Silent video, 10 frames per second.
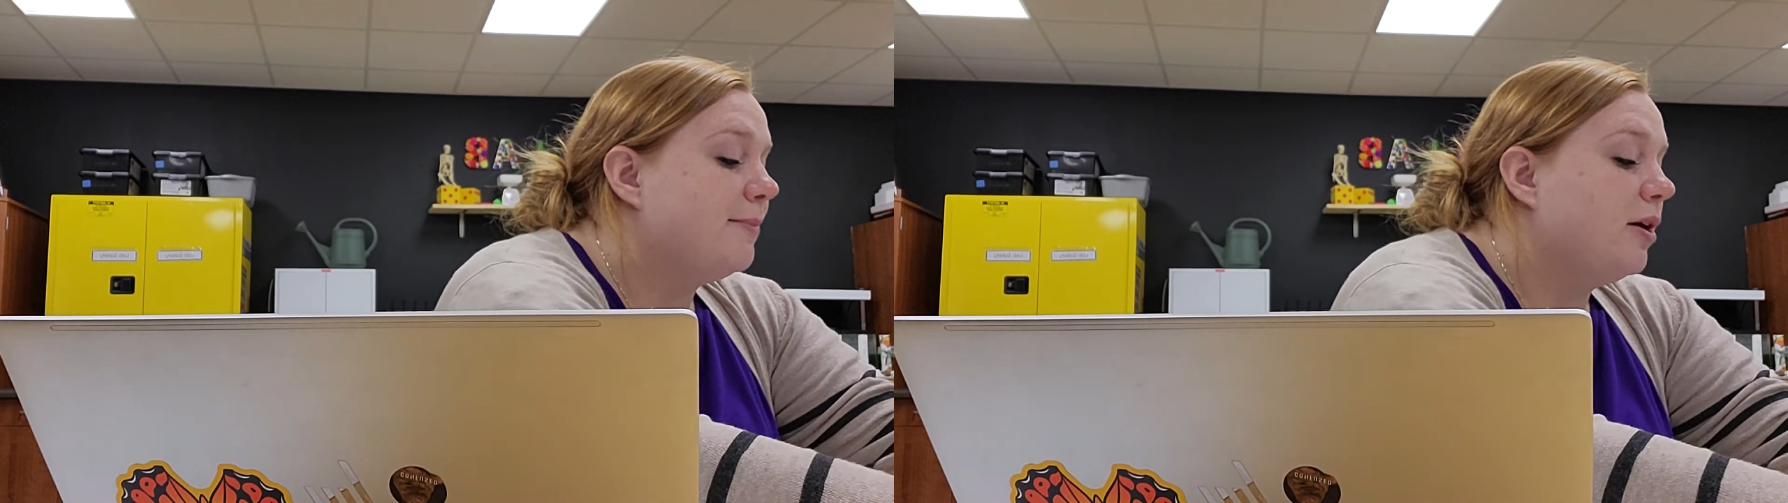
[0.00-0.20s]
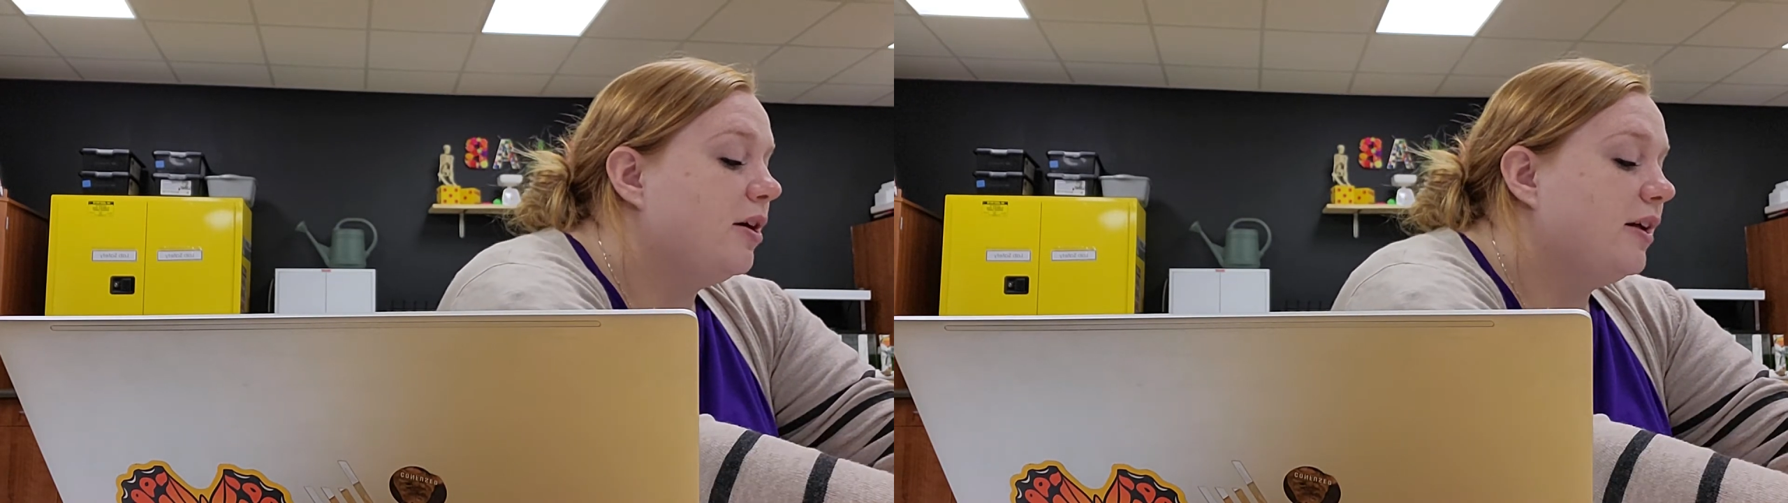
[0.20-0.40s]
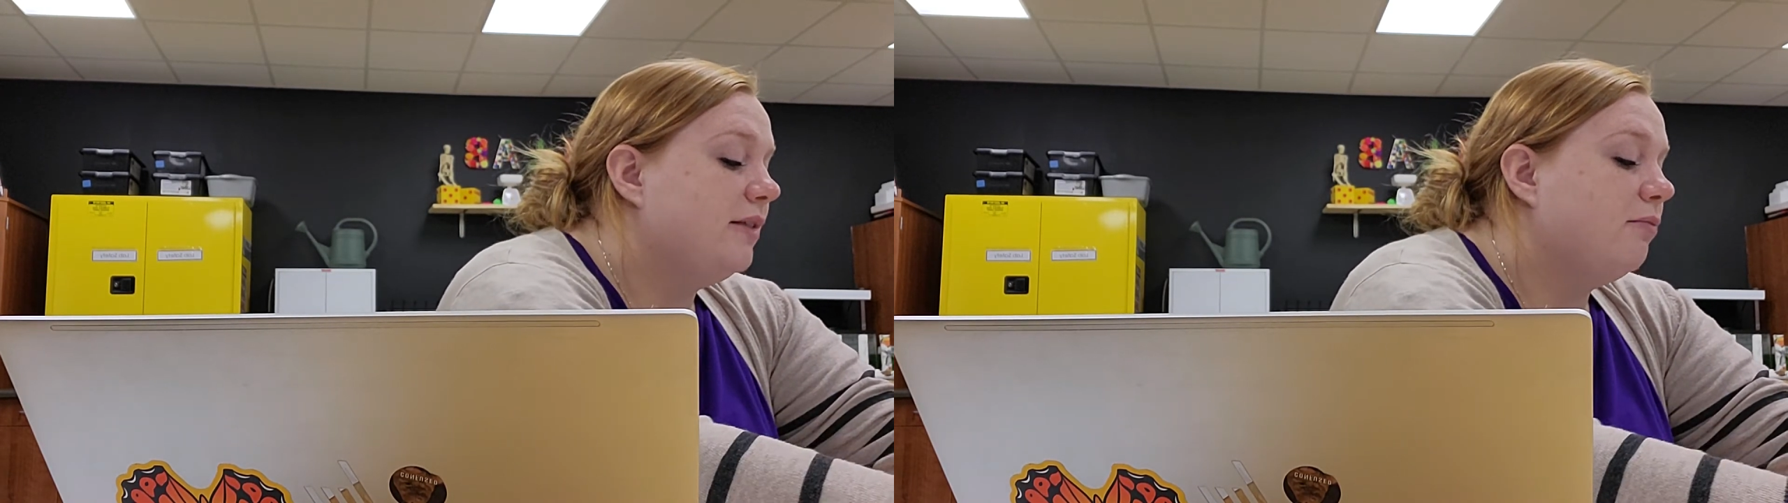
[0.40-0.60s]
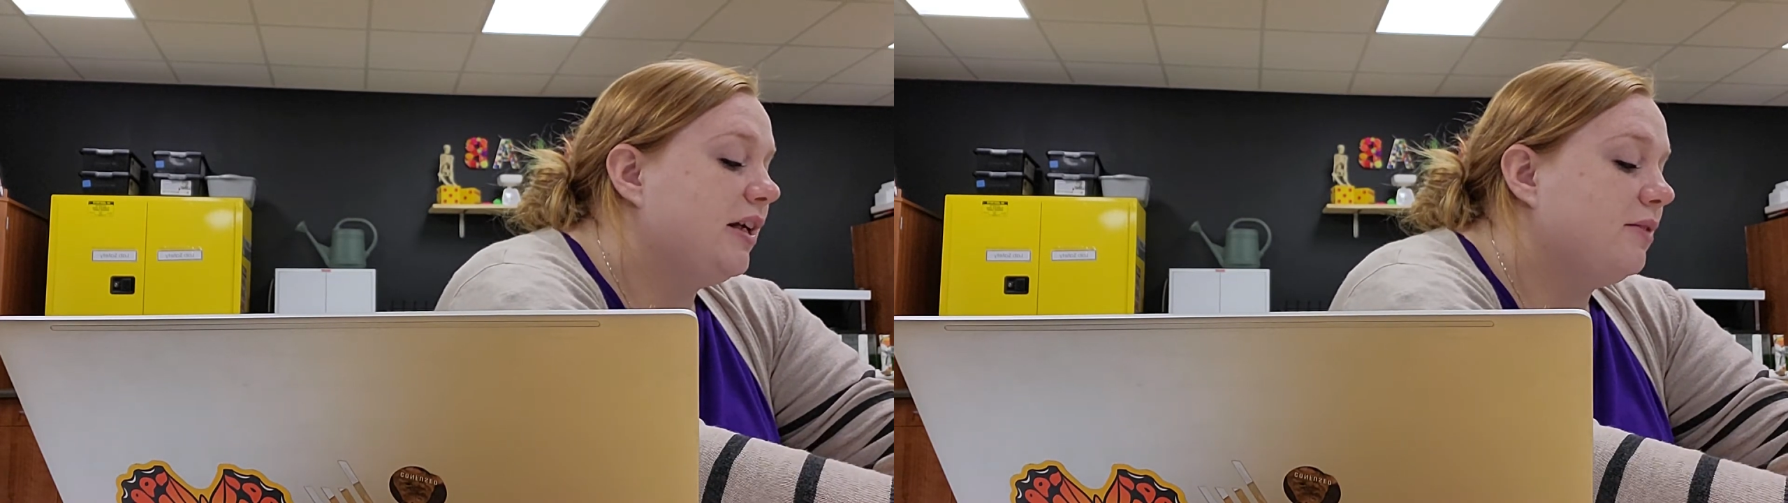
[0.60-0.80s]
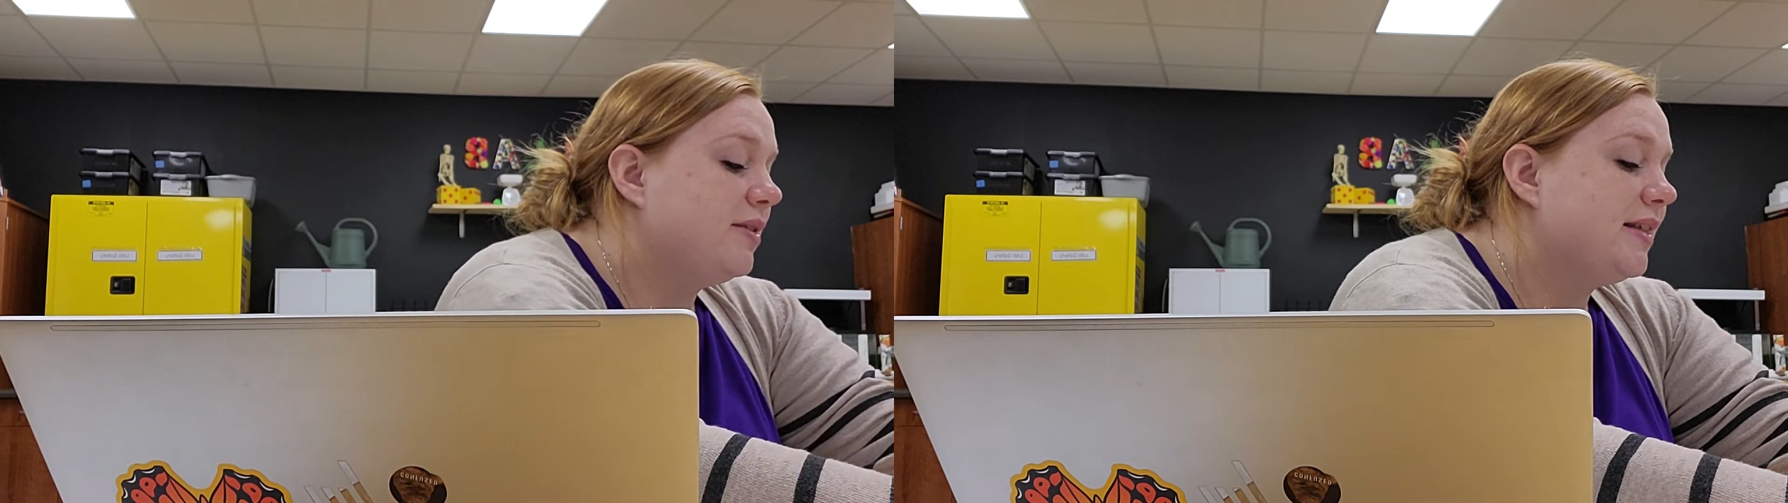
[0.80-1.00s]
upon what
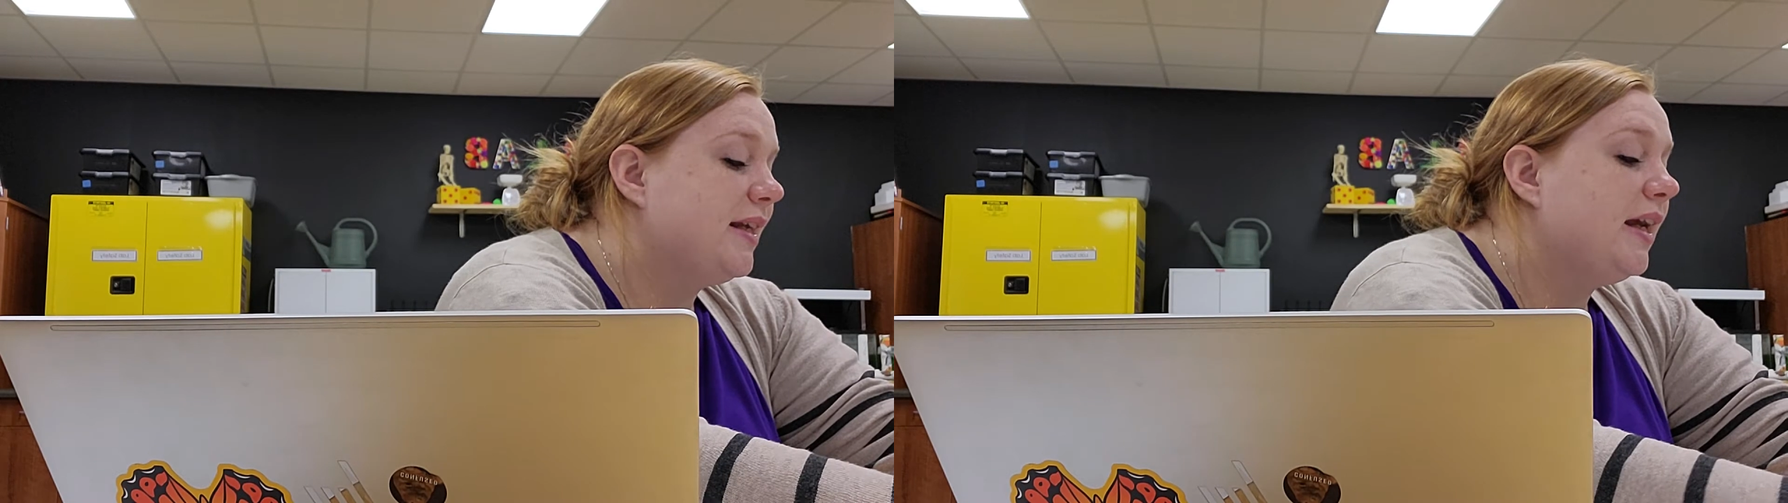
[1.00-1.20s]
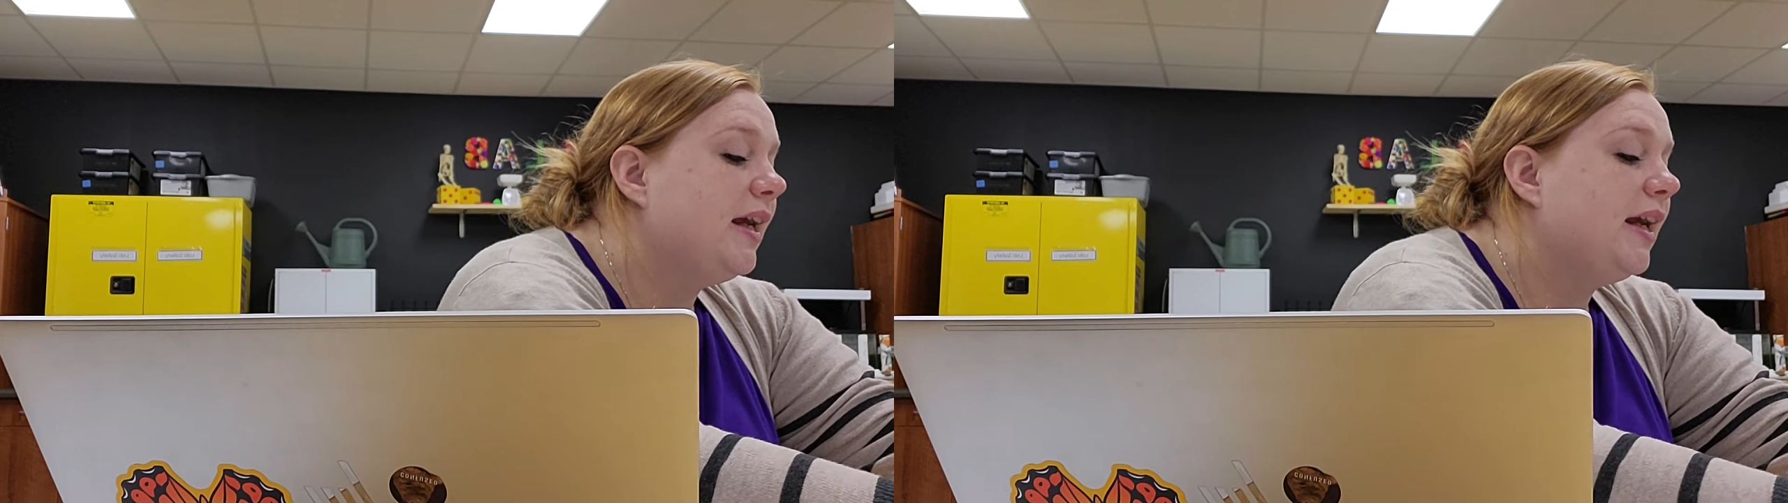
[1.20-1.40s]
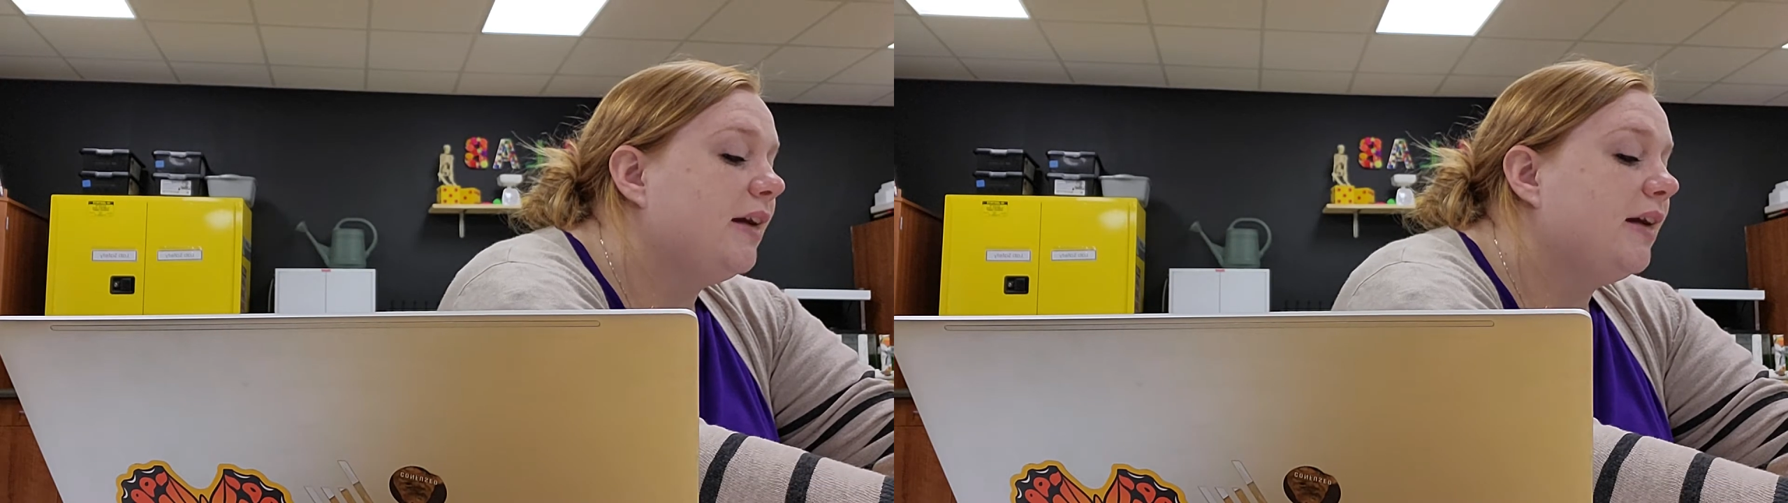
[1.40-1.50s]
you see